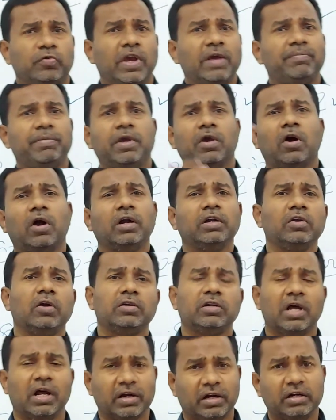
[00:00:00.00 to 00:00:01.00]
way beyond your
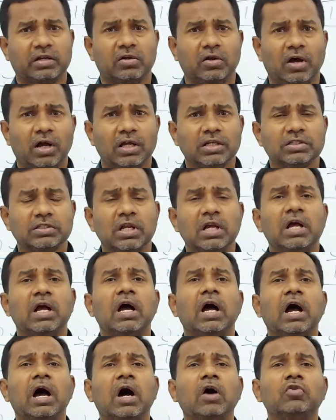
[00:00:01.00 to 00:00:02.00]
target cost,
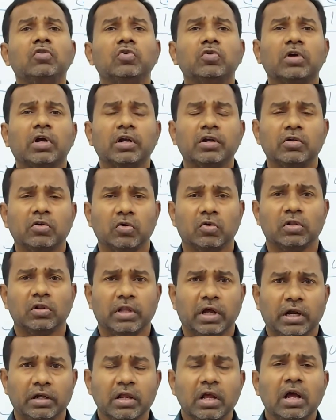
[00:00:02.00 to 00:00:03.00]
how to control
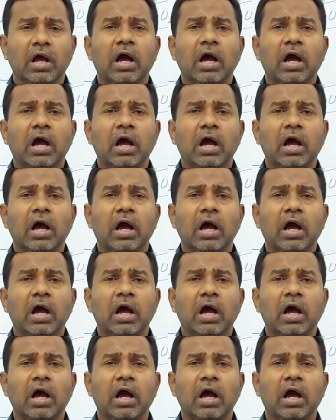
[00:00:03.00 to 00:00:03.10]
that?